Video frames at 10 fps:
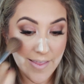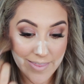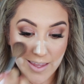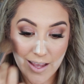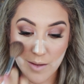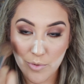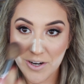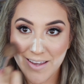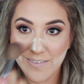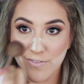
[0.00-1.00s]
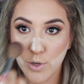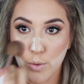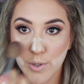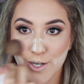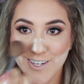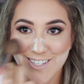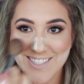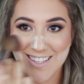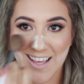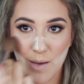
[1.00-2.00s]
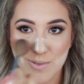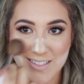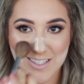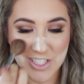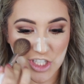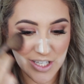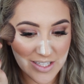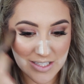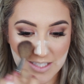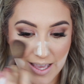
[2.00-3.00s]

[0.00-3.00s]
and then I bring it forward to the apples of the cheeks.